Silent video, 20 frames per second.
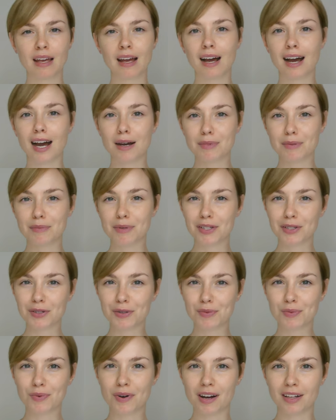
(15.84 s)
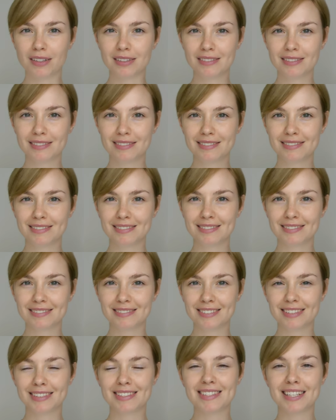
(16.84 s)
I'm a mother of one,
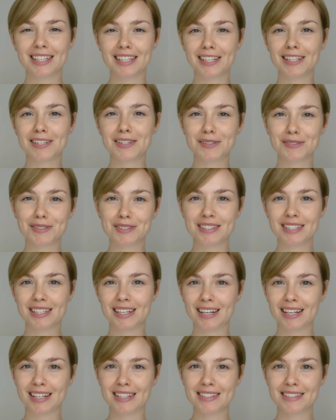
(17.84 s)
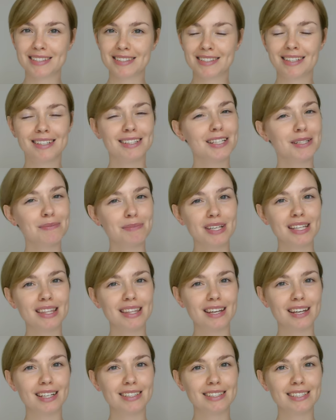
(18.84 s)
skincare enthusiast, in my
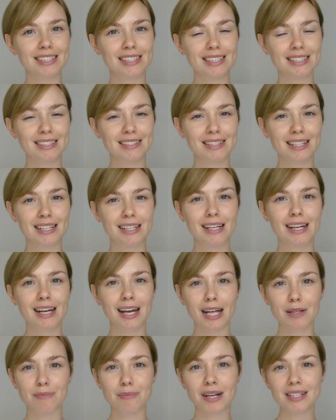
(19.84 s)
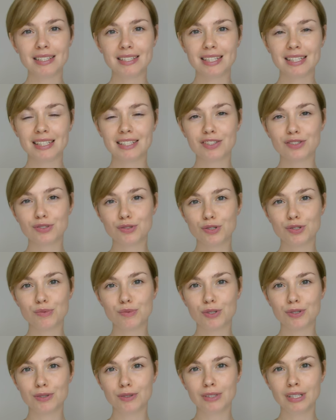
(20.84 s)
30s, and my skin is
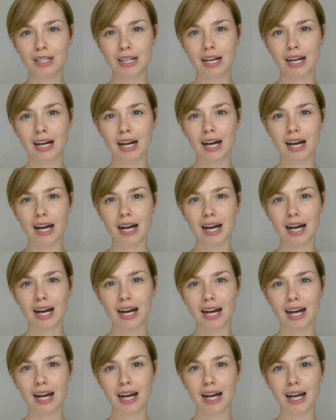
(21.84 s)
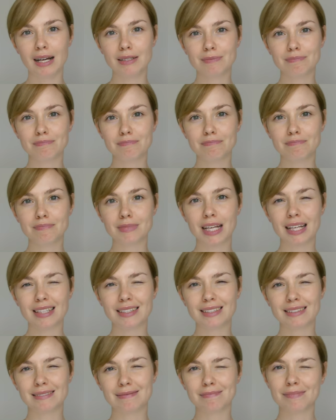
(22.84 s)
normal, uh,
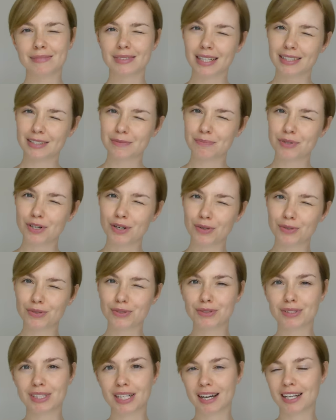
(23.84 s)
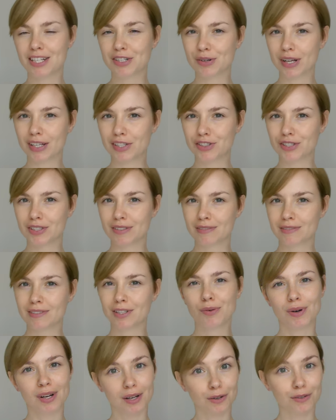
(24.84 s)
that's prone to dehydration
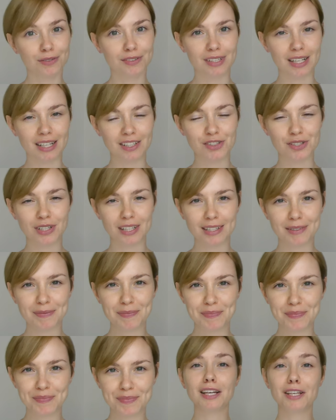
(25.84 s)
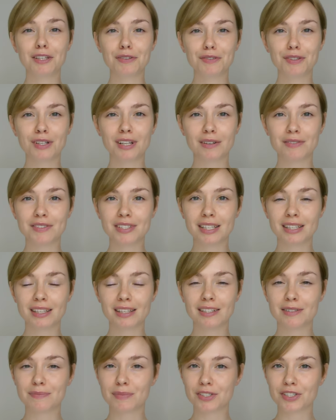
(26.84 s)
quite often actually. If you love
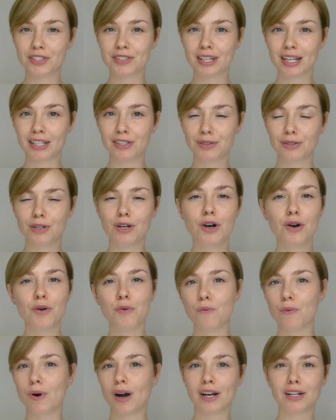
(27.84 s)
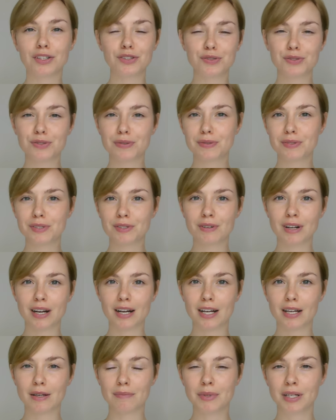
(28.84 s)
skincare as much as I do, why don't you
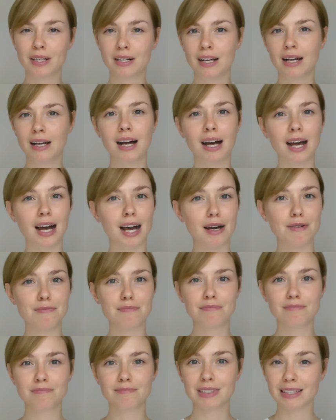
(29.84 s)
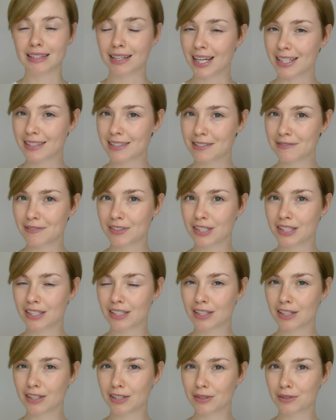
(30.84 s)
subscribe, and like this
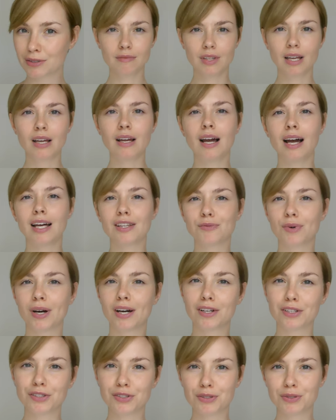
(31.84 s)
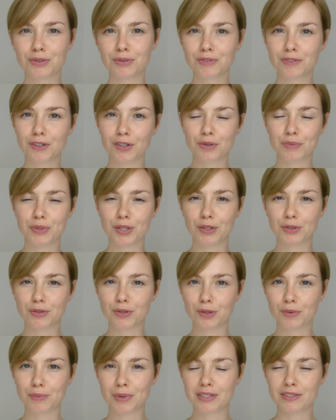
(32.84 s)
video and why don't you follow me on
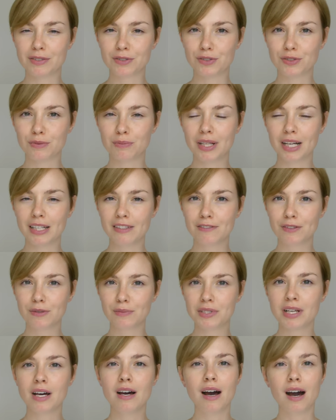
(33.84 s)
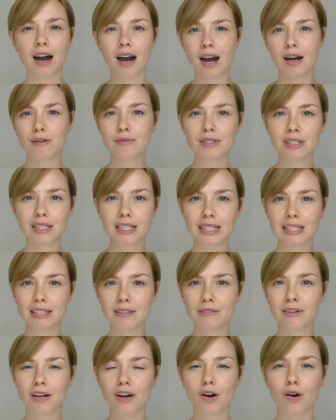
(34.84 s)
all my social platforms I will
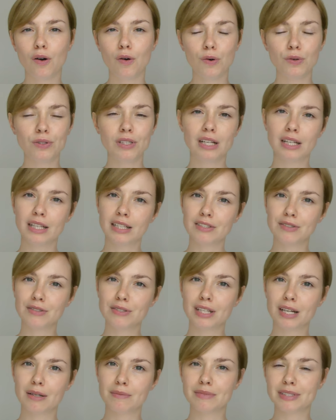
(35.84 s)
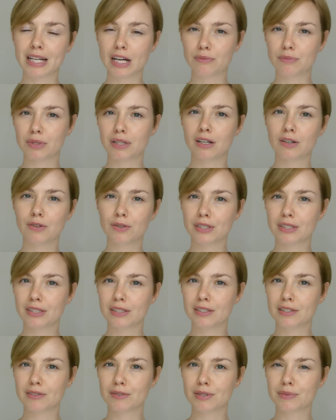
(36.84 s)
leave all the links to them down below in the
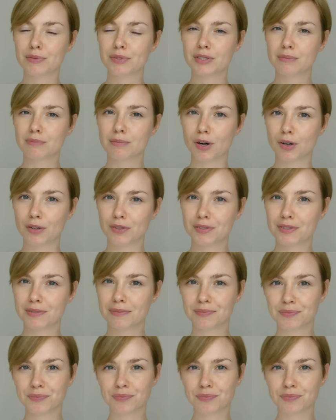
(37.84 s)
description box